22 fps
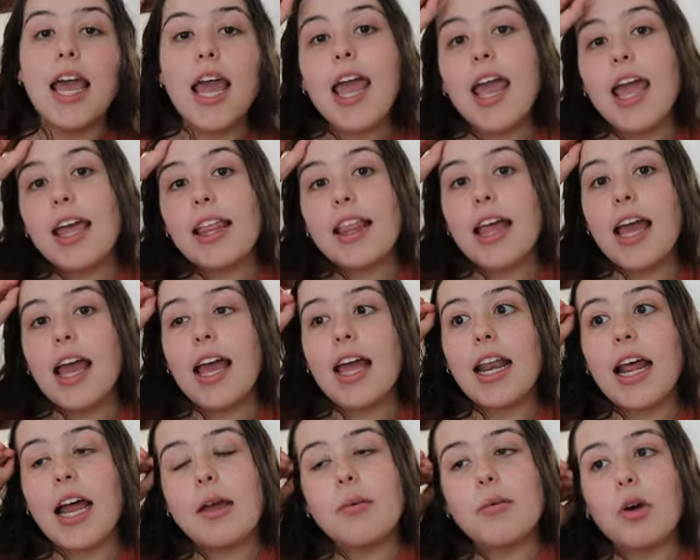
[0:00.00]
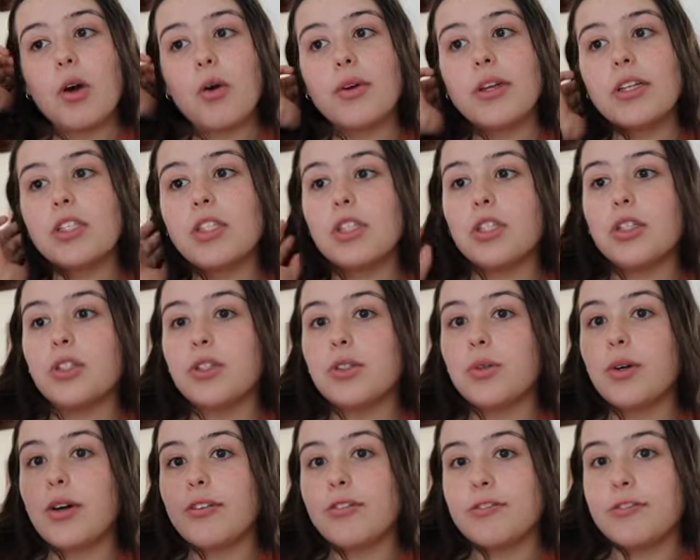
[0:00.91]
and then I'm going
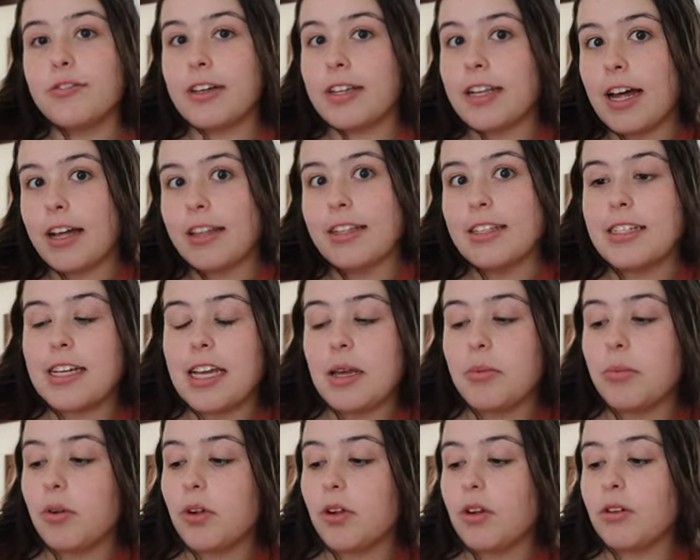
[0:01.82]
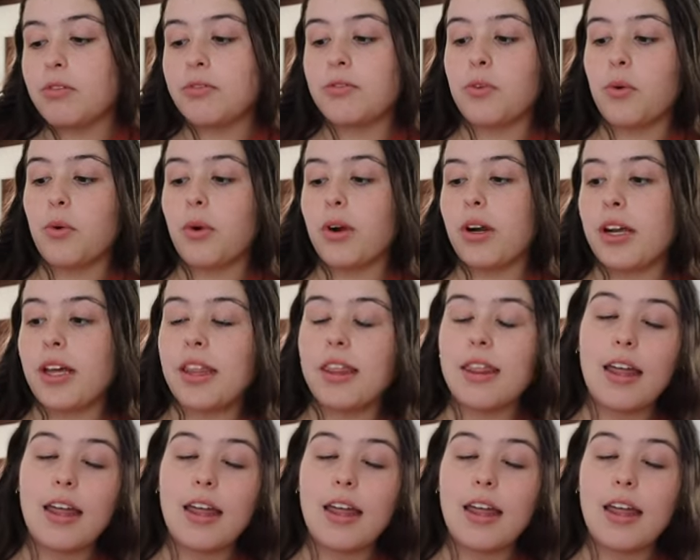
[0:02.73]
to fill out the table for